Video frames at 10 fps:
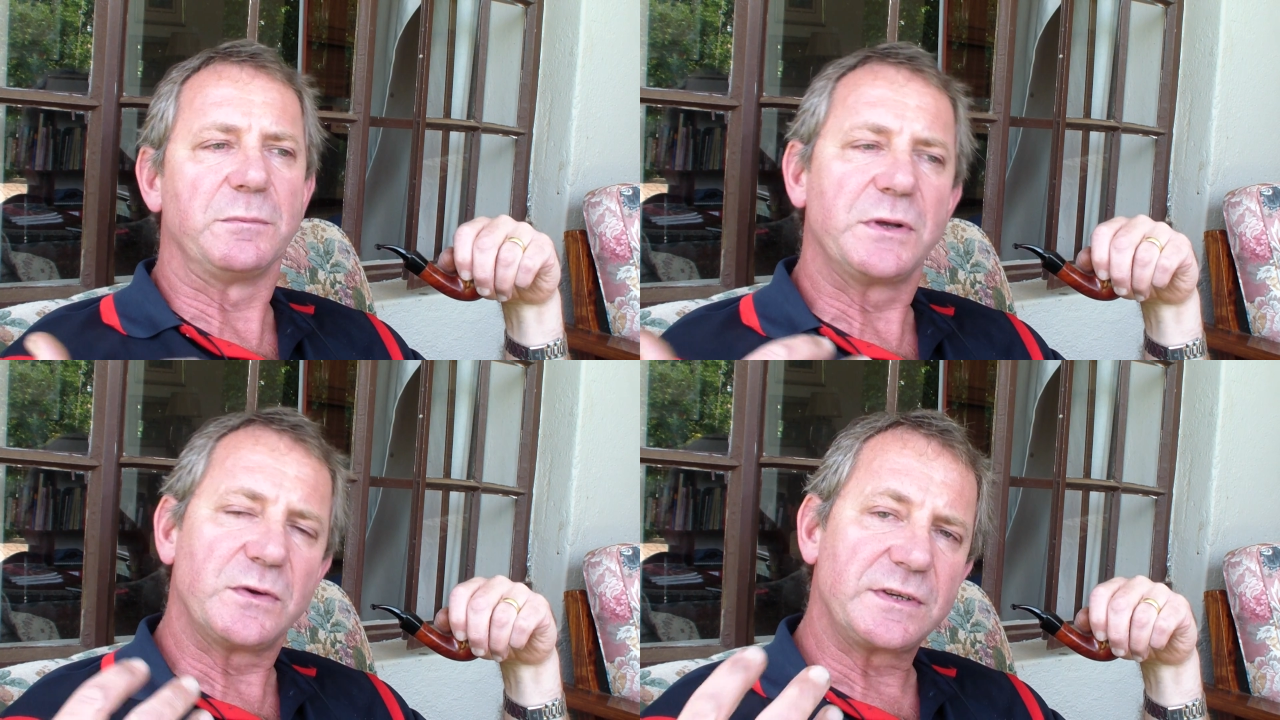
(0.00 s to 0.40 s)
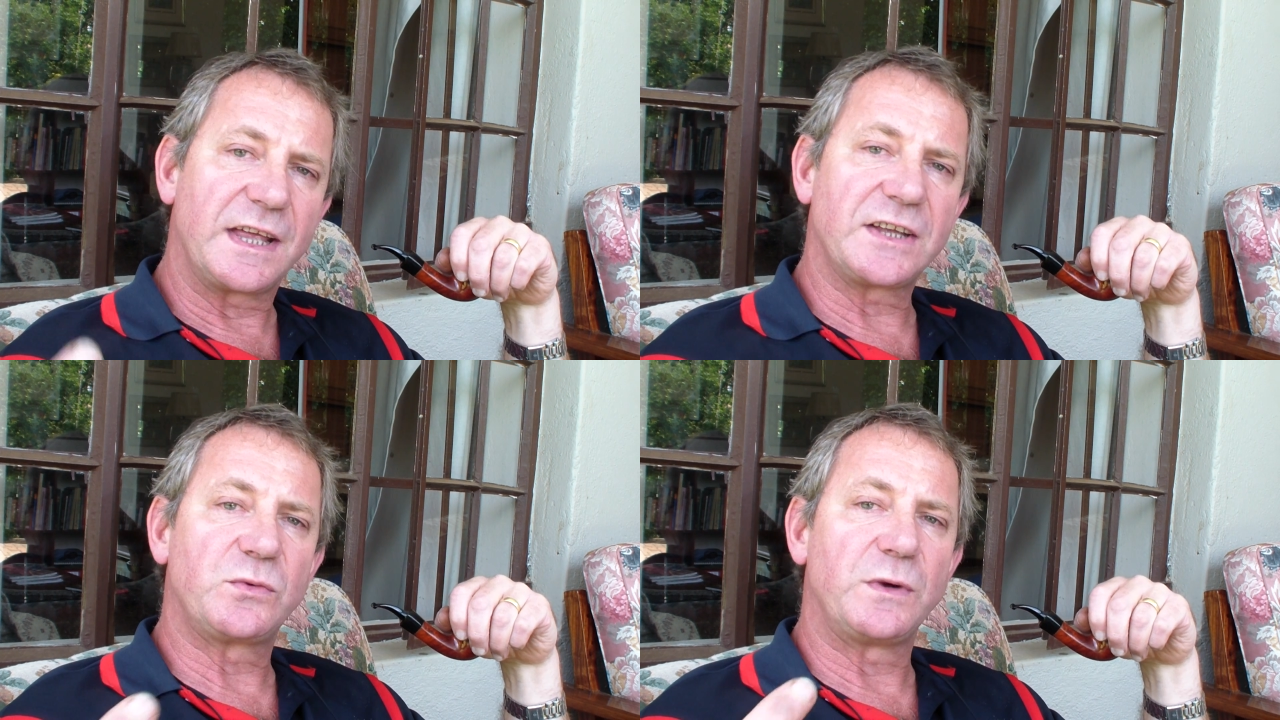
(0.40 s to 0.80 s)
Because
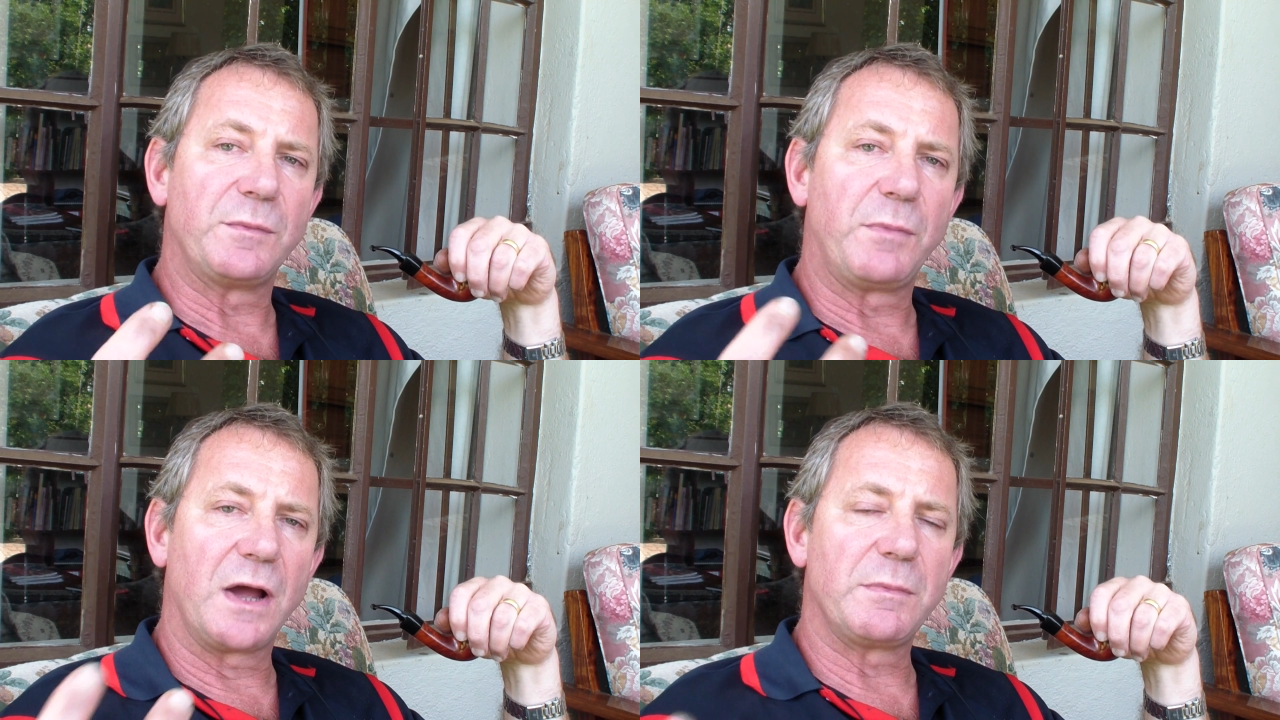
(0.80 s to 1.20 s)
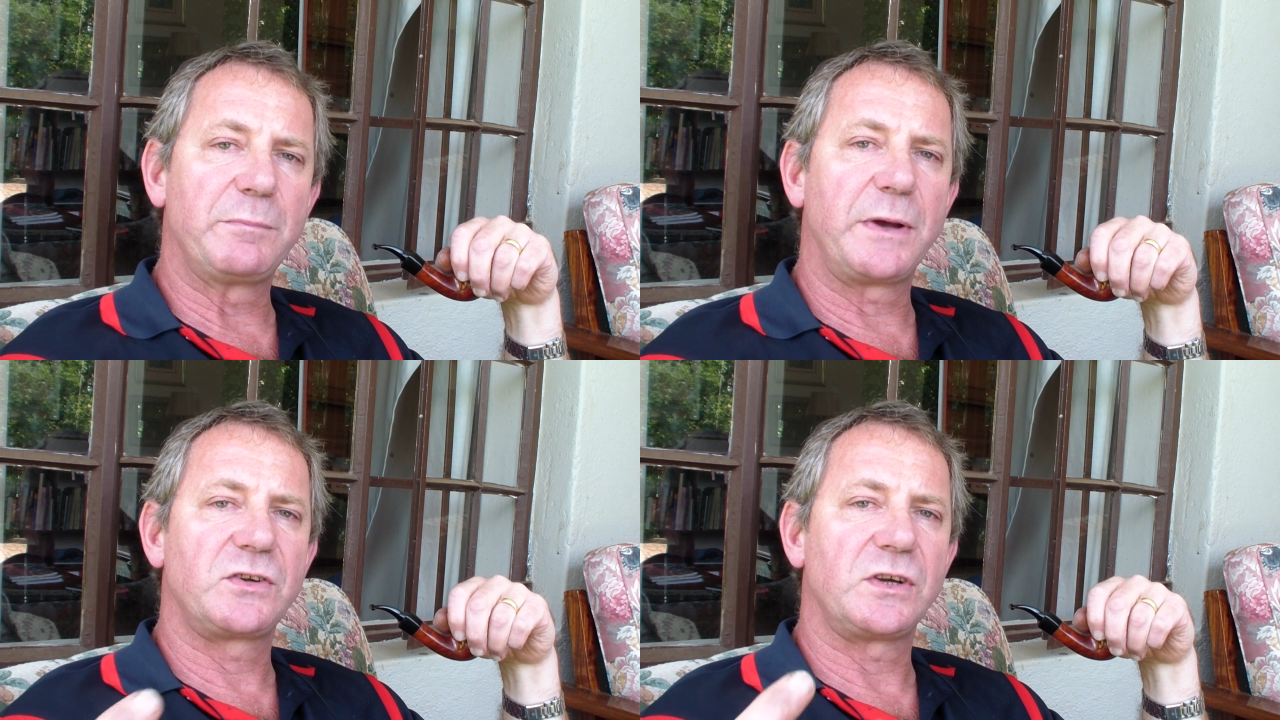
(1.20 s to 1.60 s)
that's when Bible
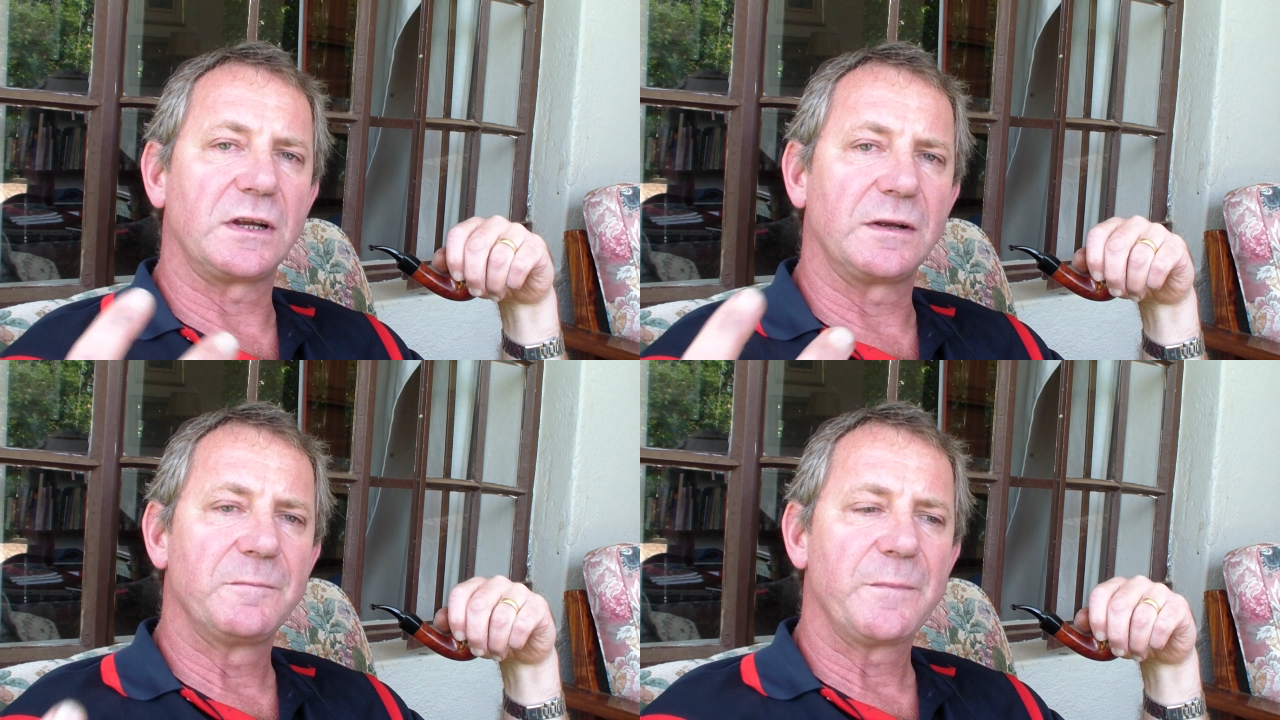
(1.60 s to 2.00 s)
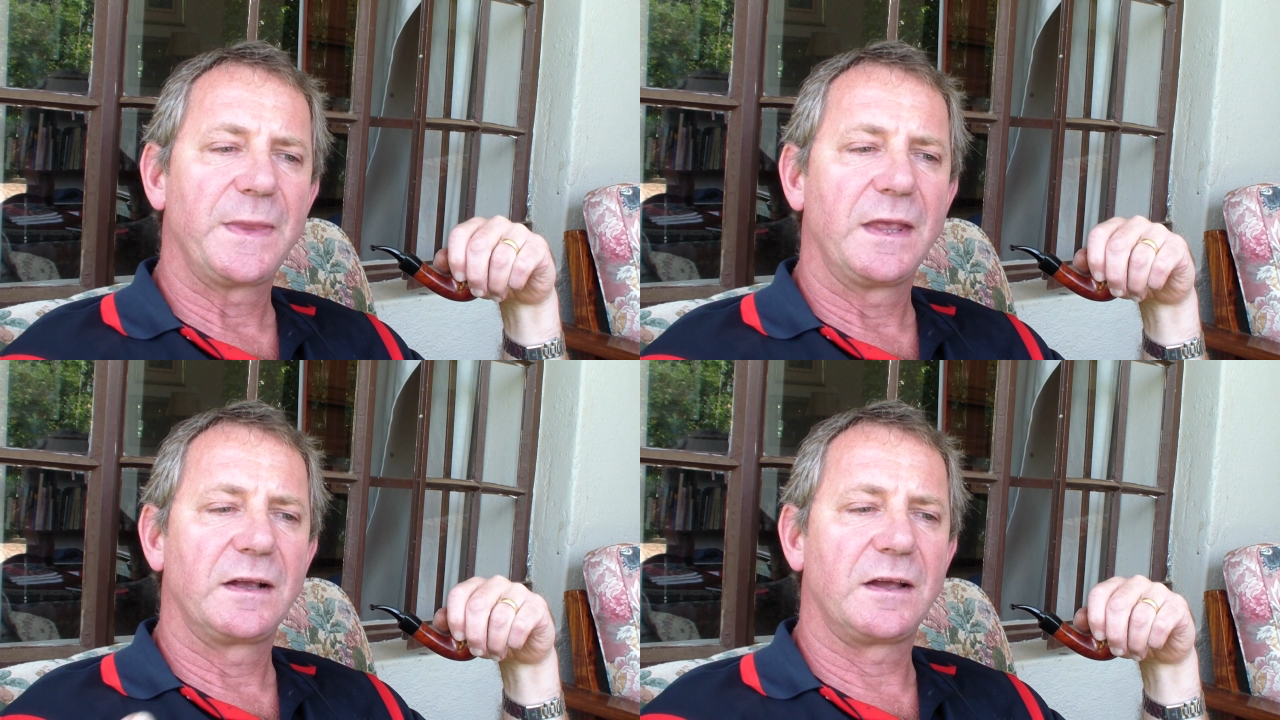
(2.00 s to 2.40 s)
bashing
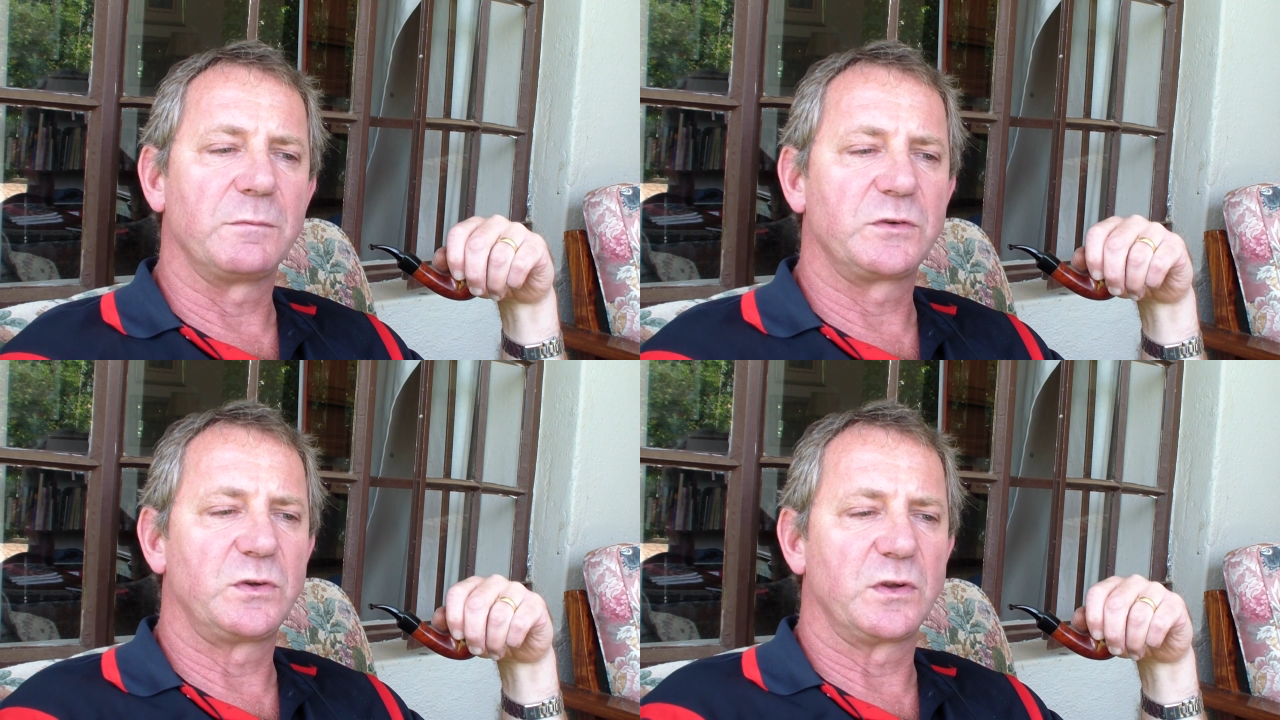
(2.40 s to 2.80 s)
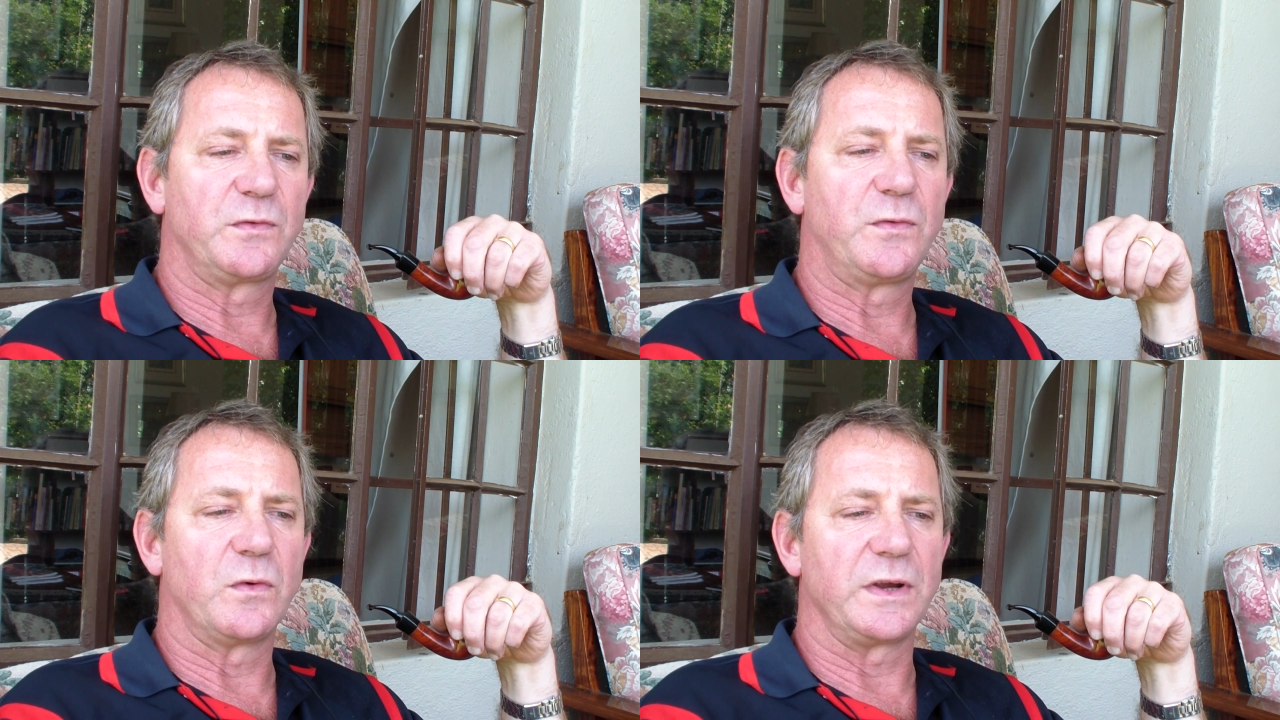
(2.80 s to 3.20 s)
comes to the
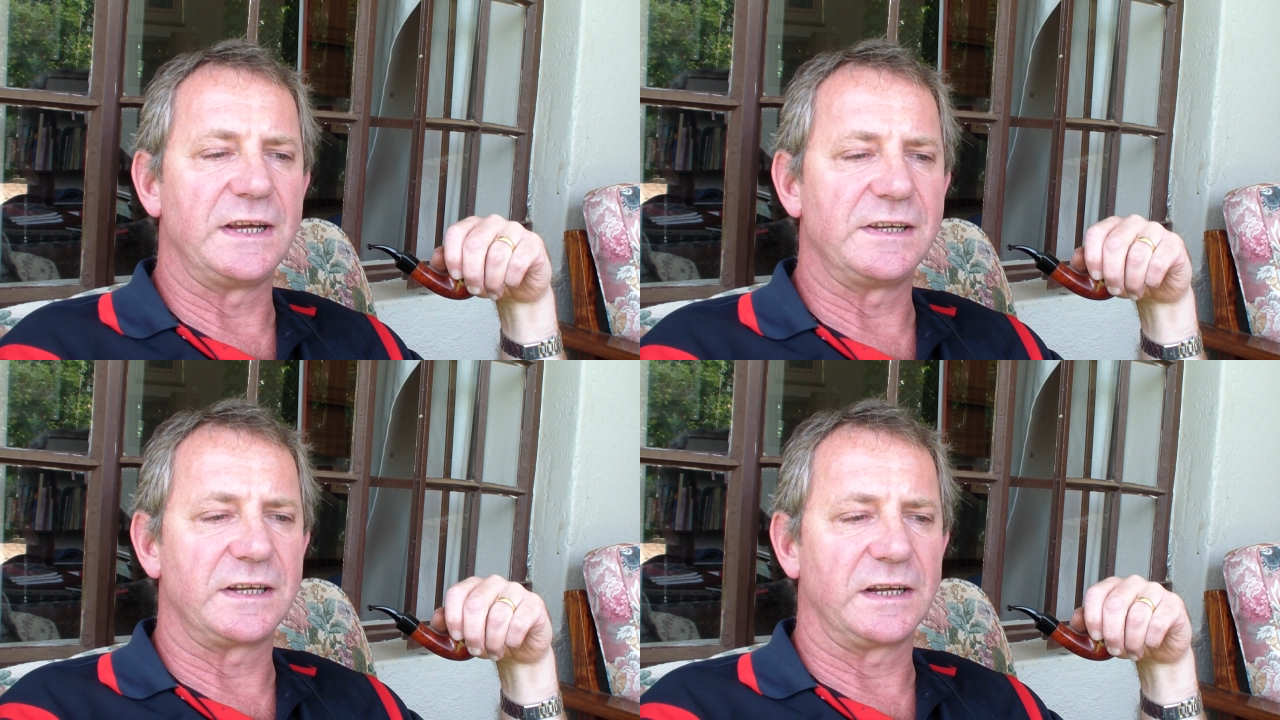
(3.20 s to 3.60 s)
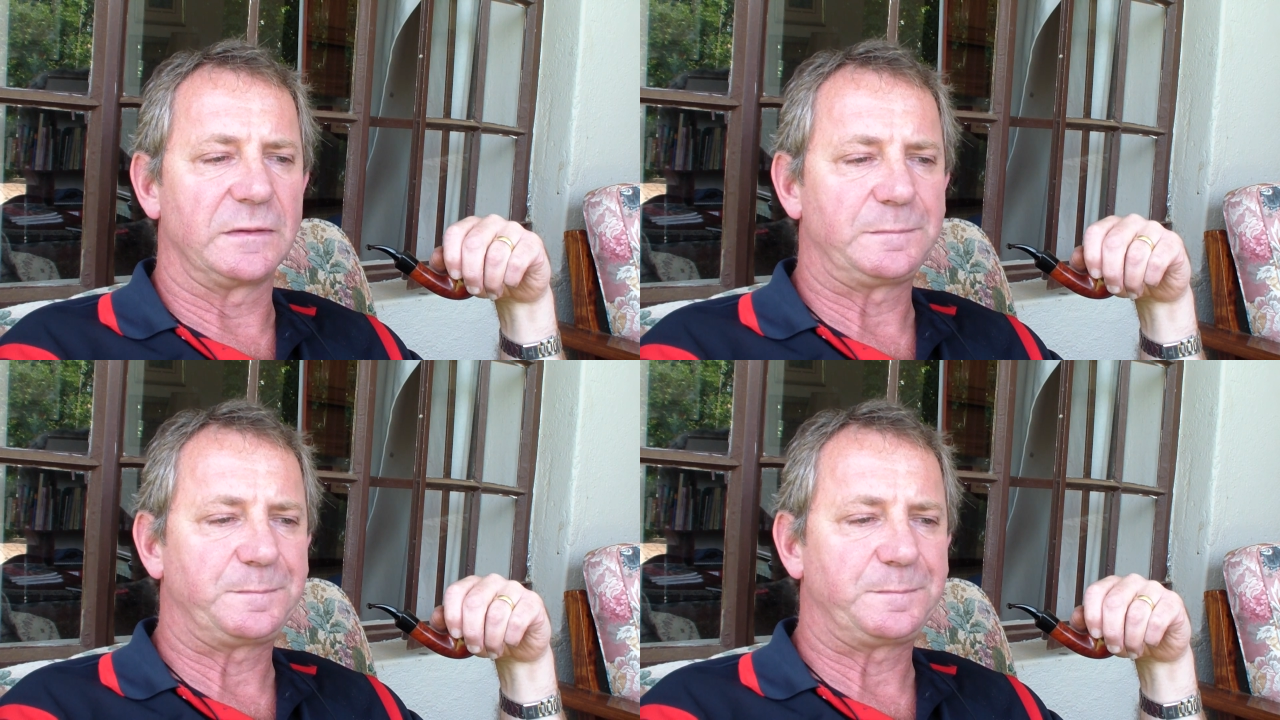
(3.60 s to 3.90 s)
fore easily.